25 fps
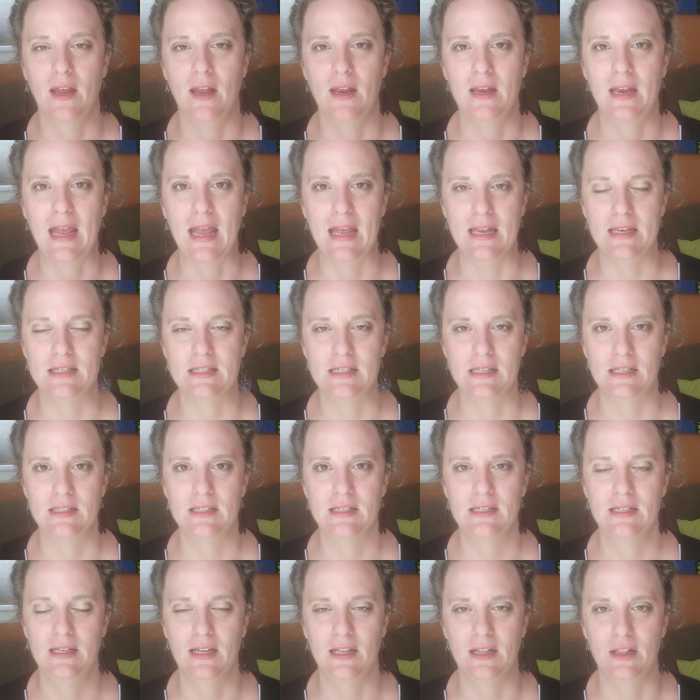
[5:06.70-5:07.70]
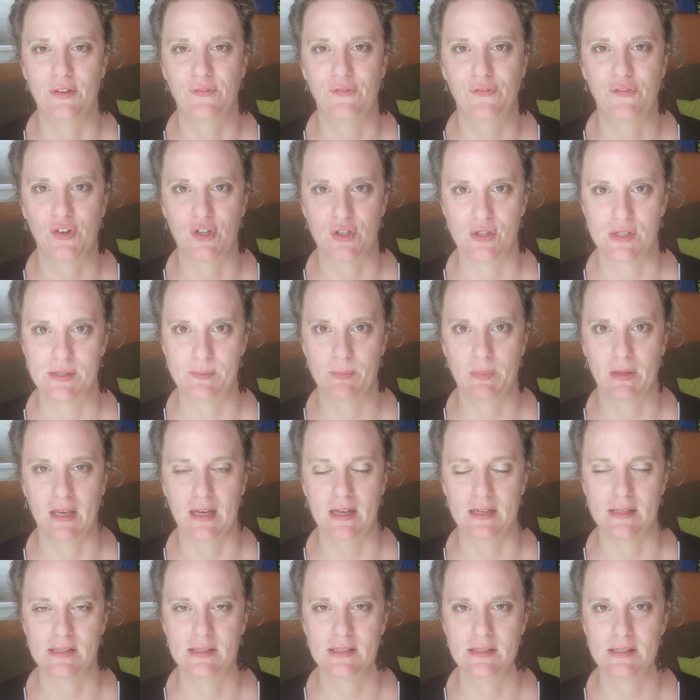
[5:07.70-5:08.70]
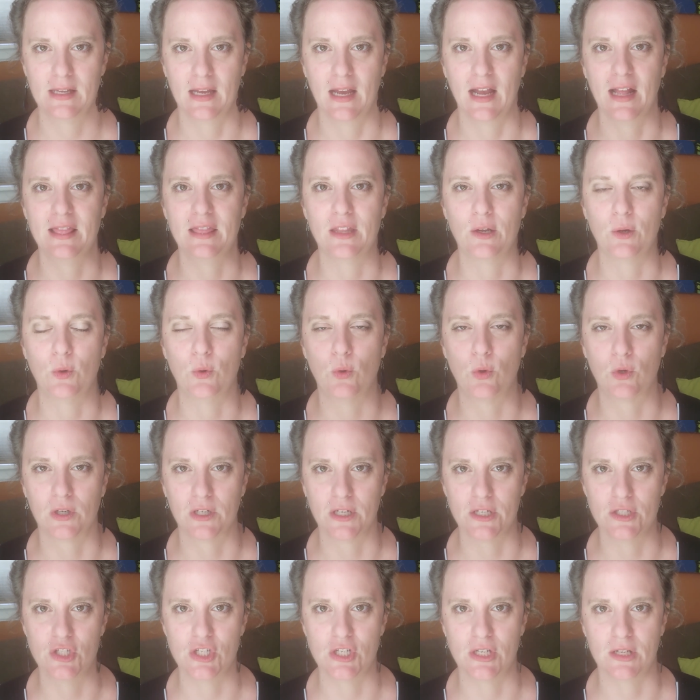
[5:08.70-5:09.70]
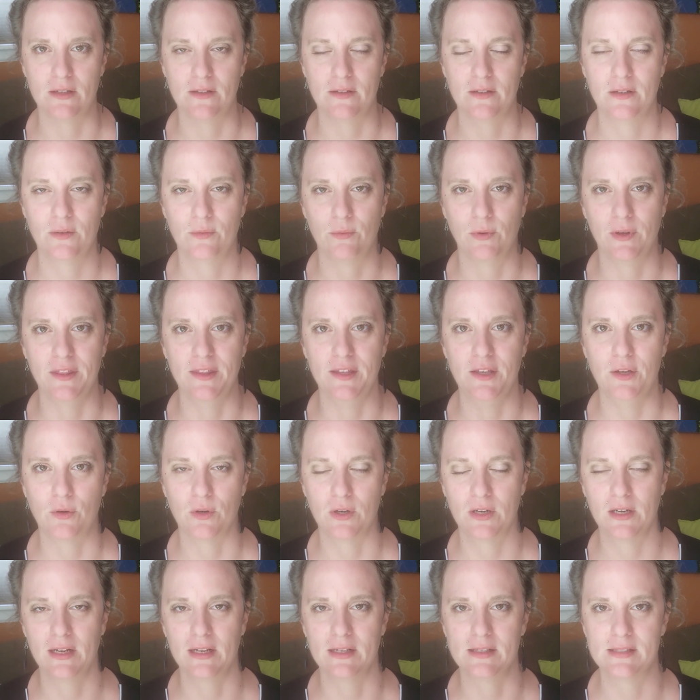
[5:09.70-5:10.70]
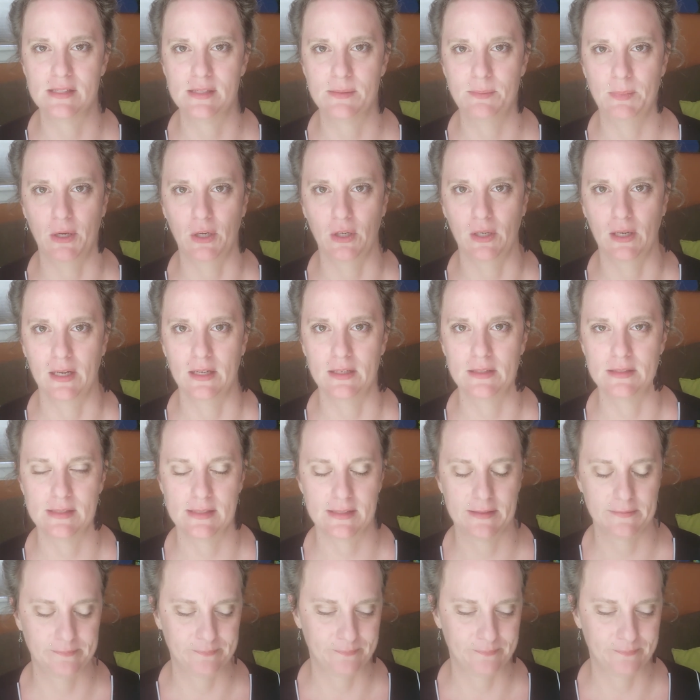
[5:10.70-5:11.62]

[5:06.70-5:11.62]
and ended in the first place, at the origin with your experience.